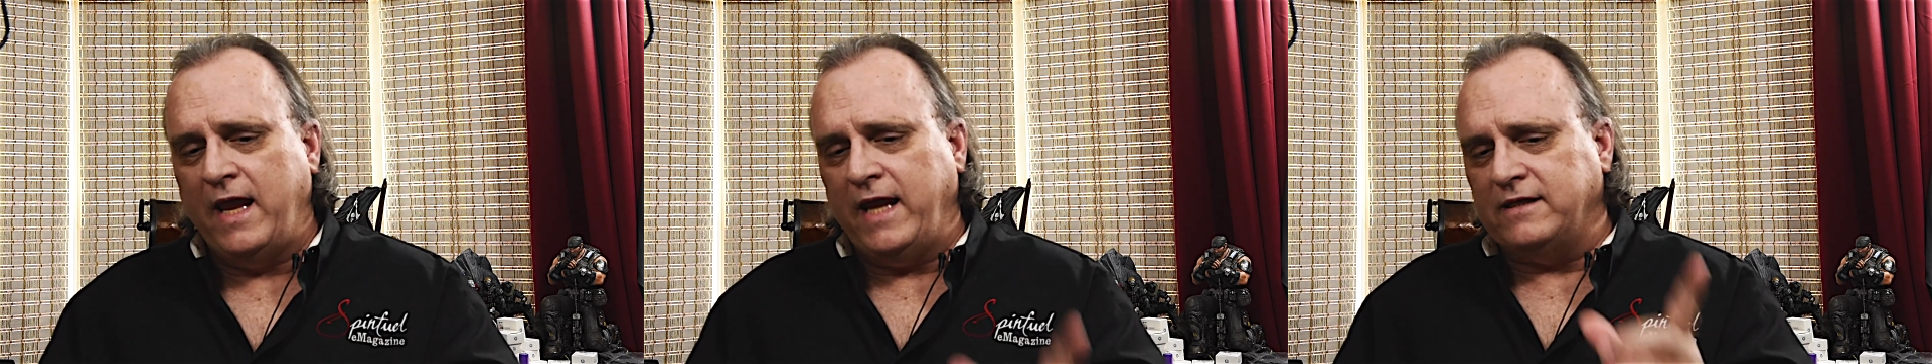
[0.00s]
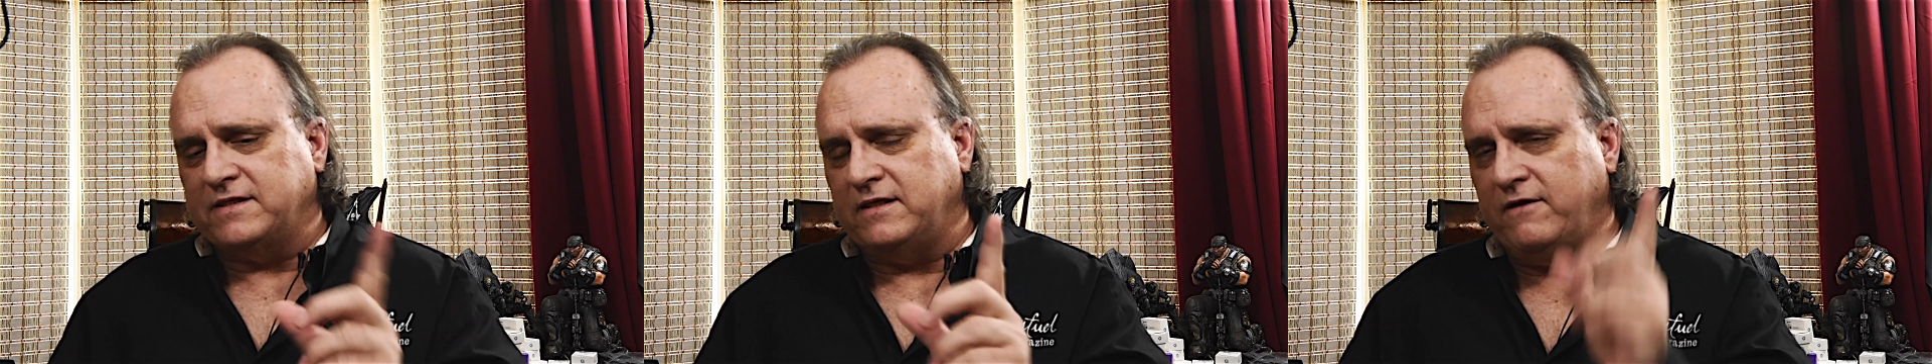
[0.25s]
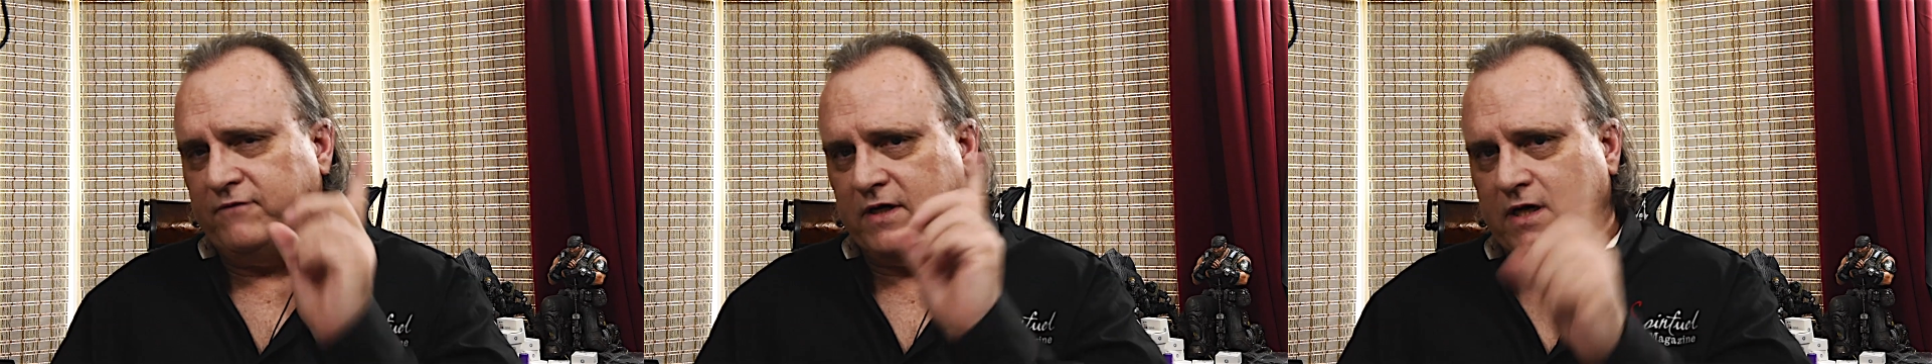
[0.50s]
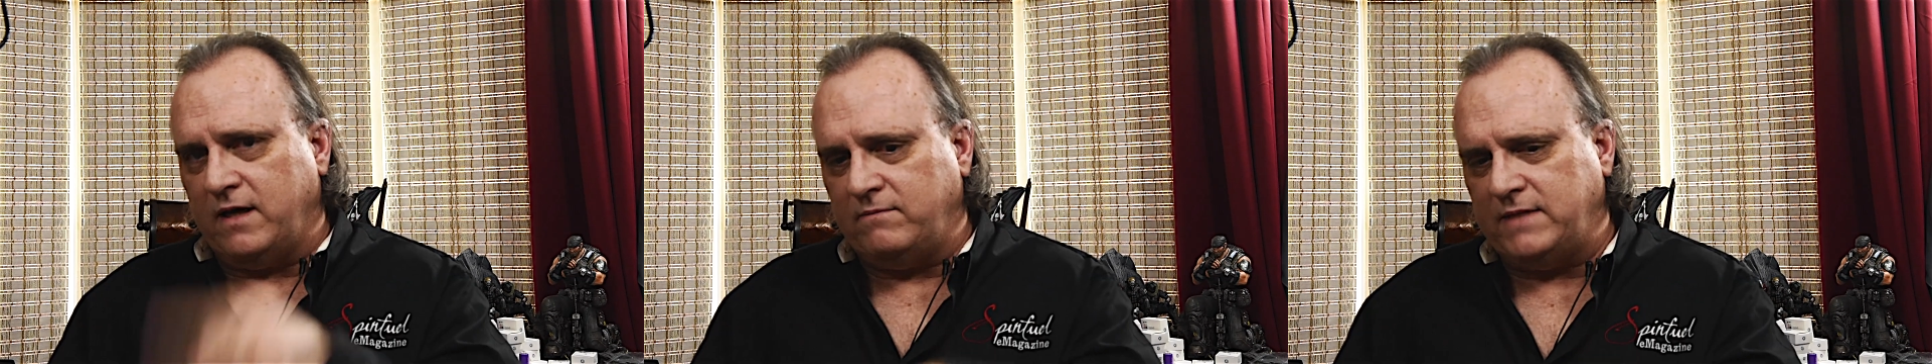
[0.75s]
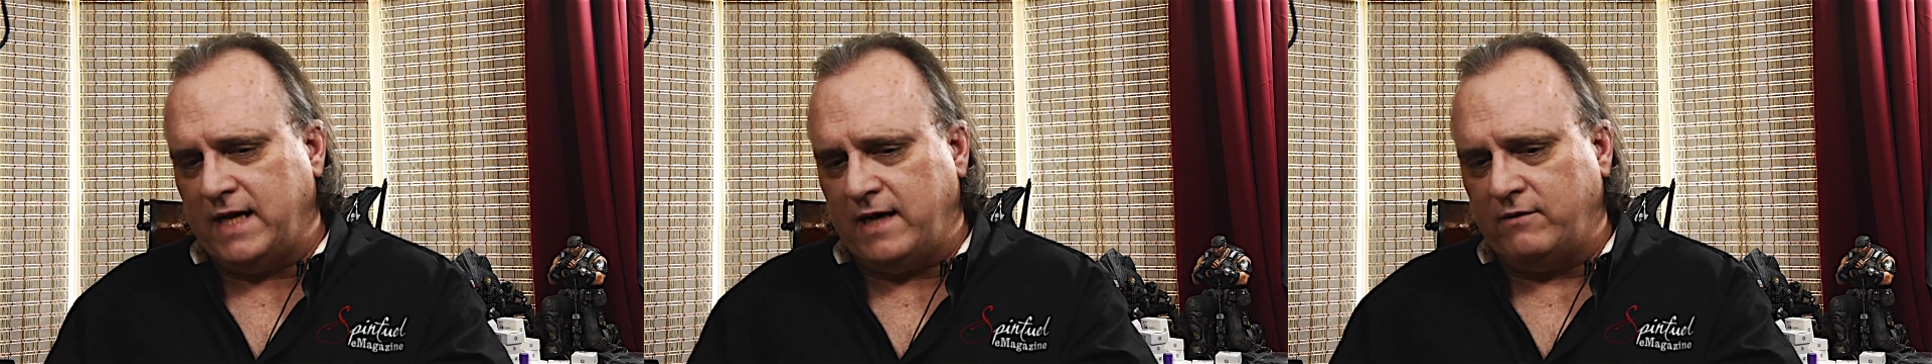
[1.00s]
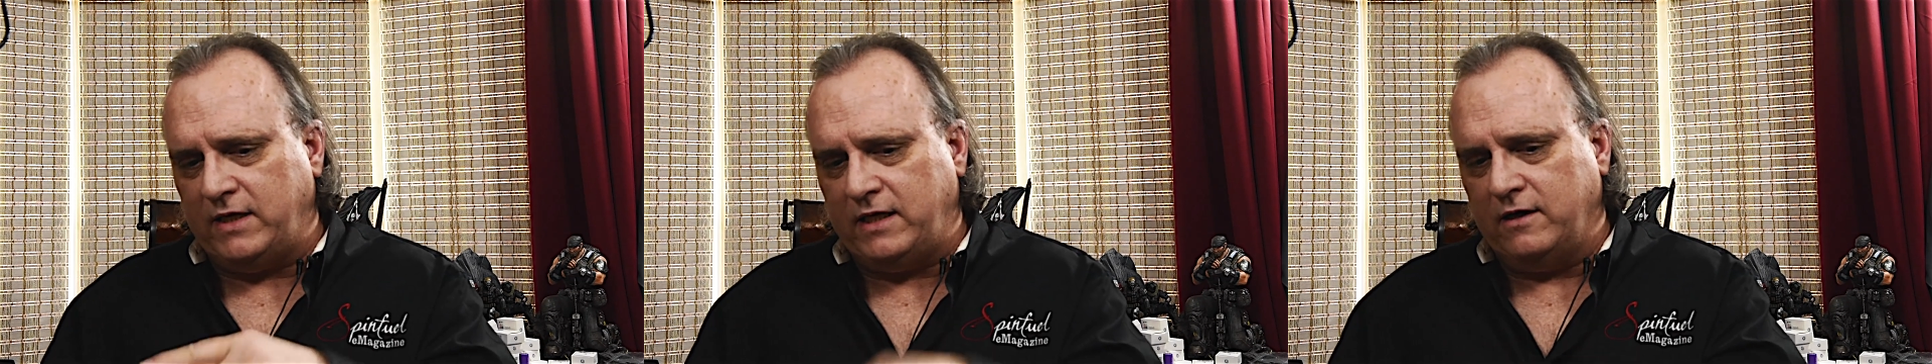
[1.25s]
Hey, listen, if you come
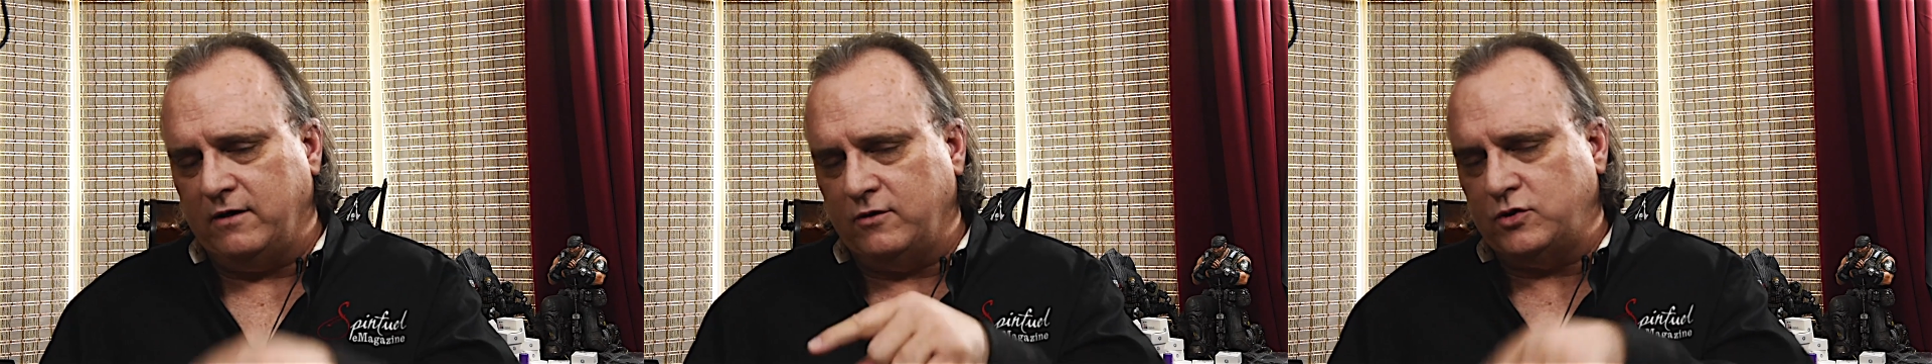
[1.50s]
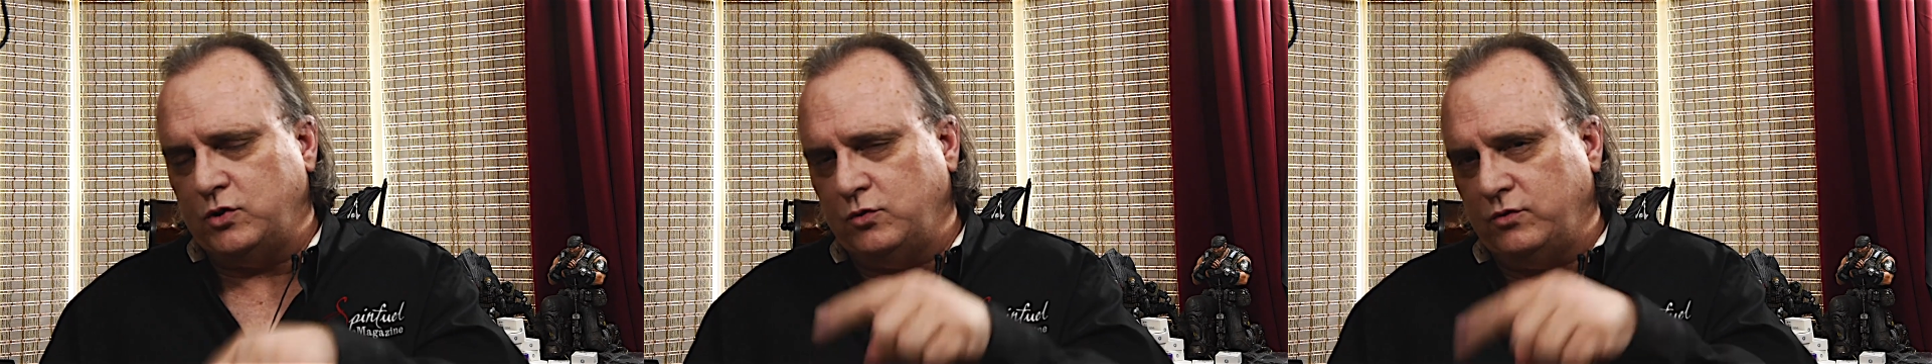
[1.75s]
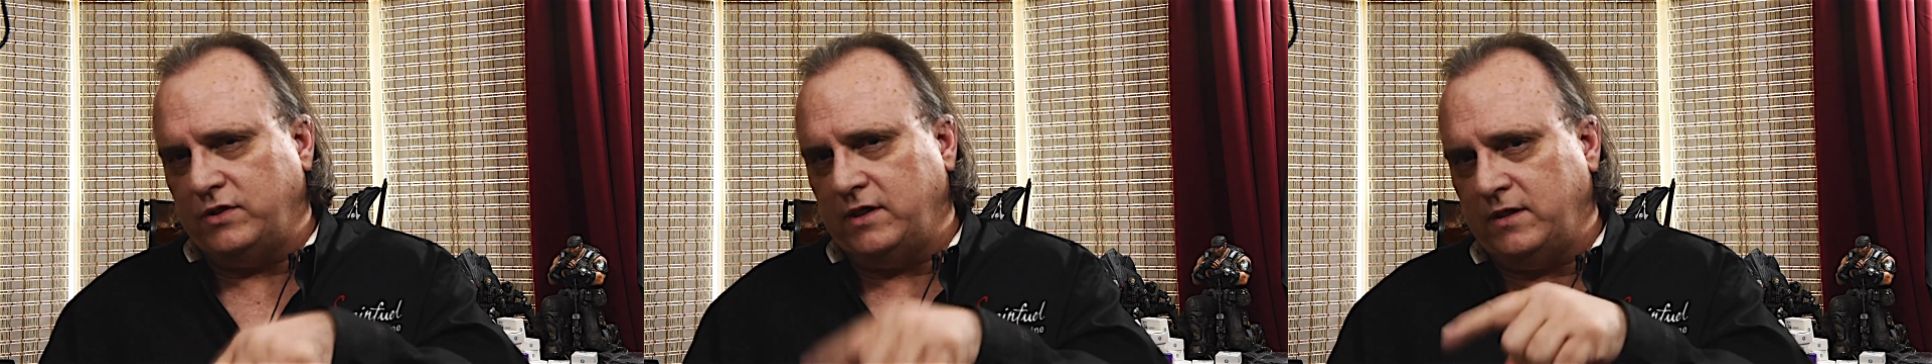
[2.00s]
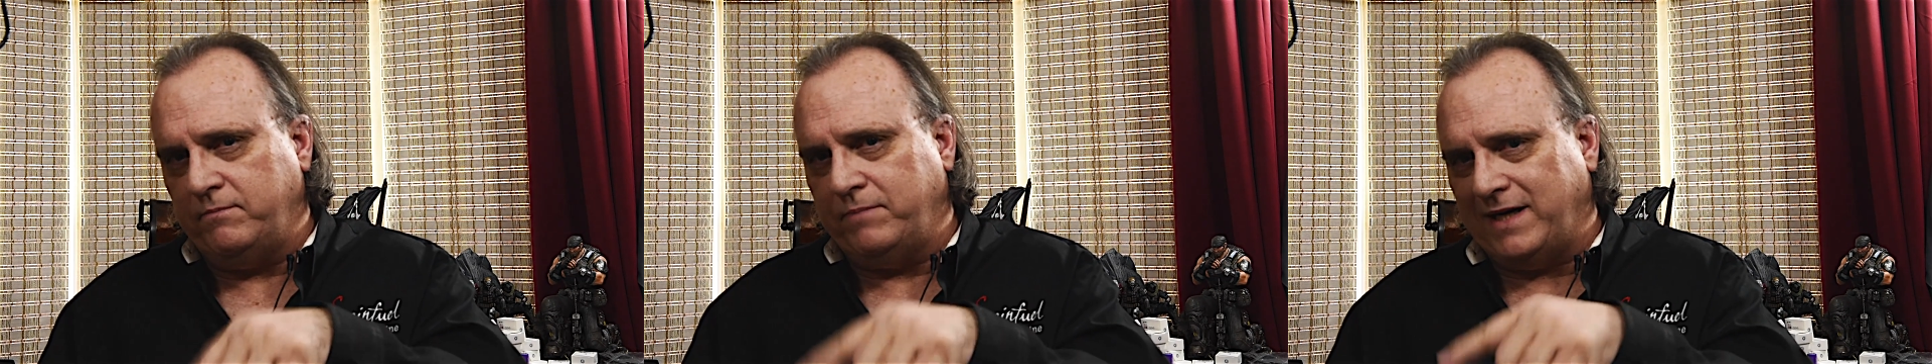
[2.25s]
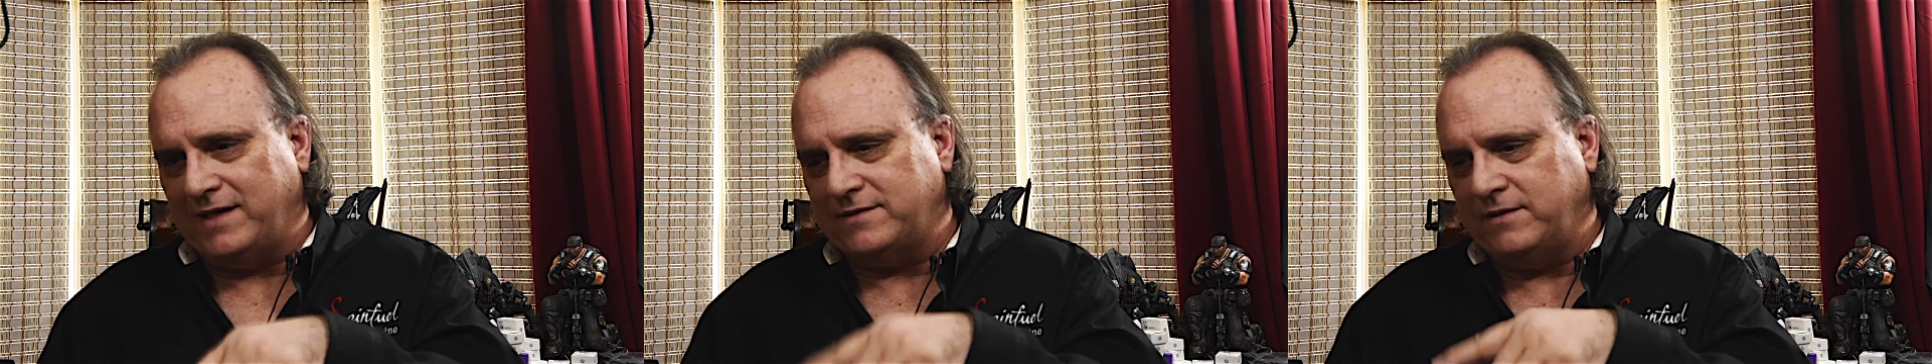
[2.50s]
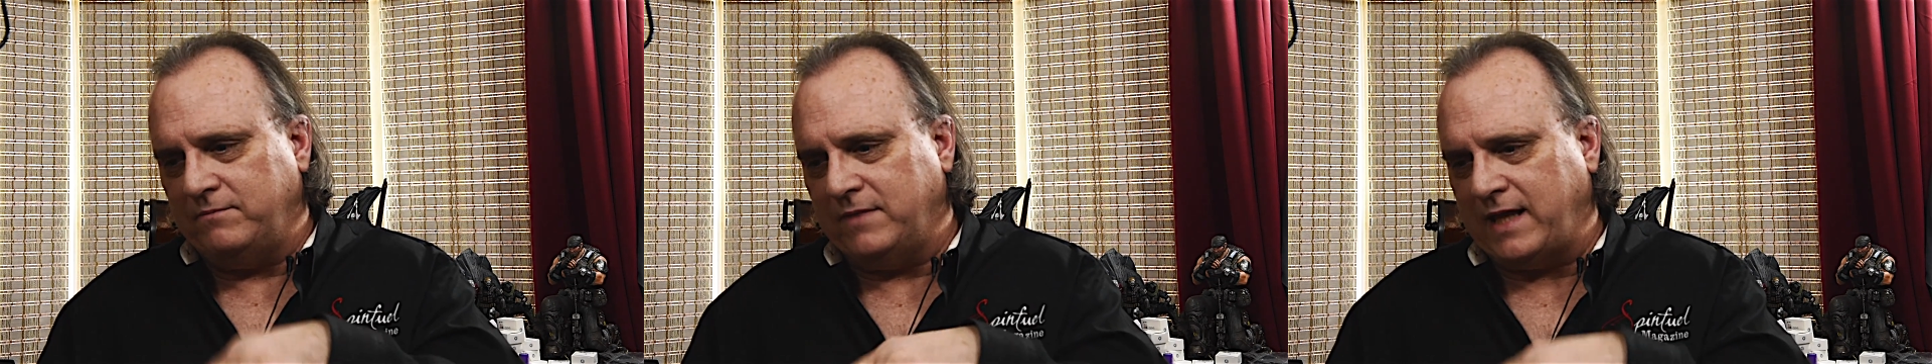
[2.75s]
down here to the
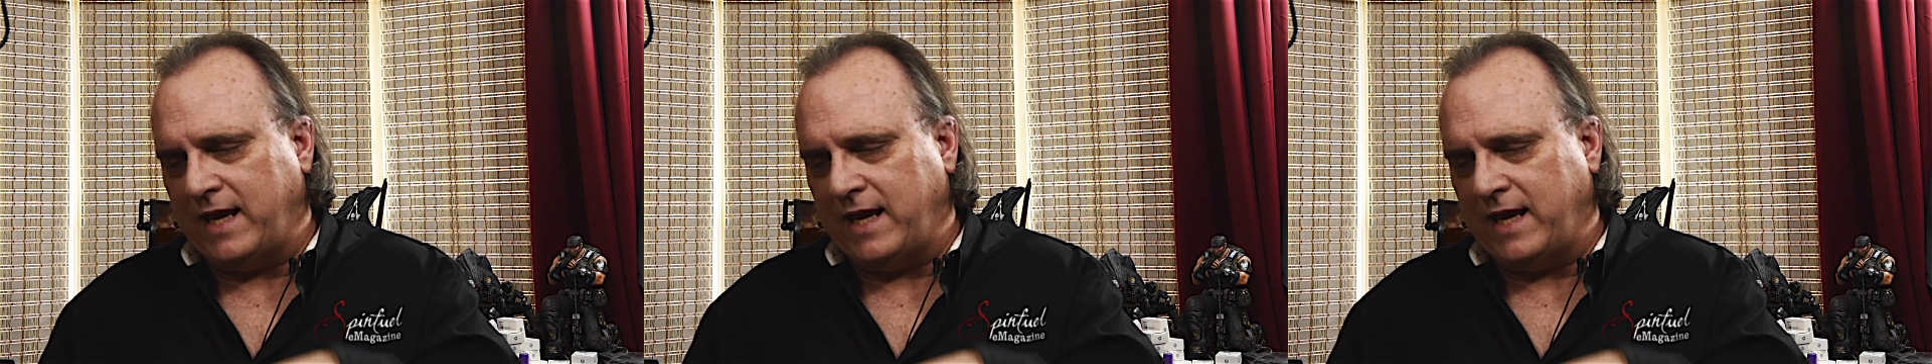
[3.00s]
bottom